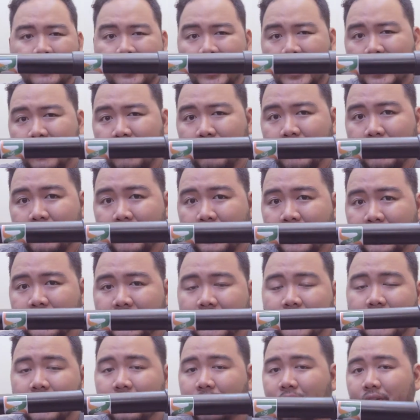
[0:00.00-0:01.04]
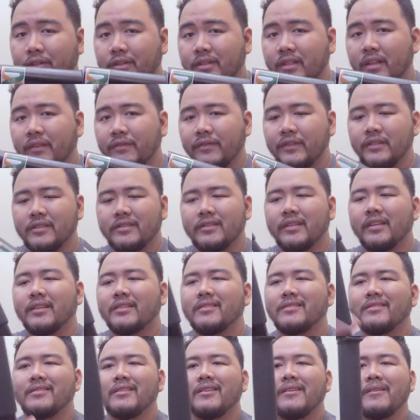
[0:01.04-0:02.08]
kind of reminiscent of your selfie
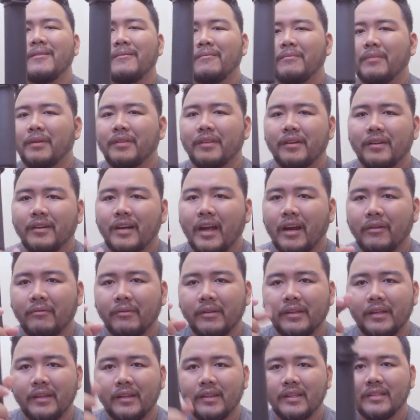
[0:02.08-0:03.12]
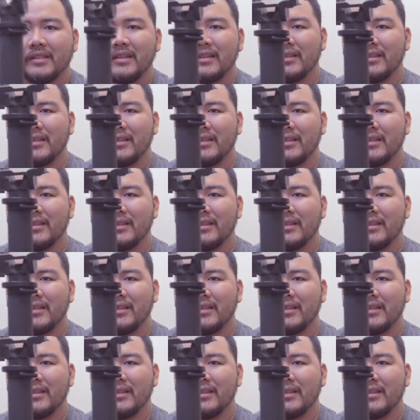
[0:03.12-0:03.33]
sticks, but they're not really. This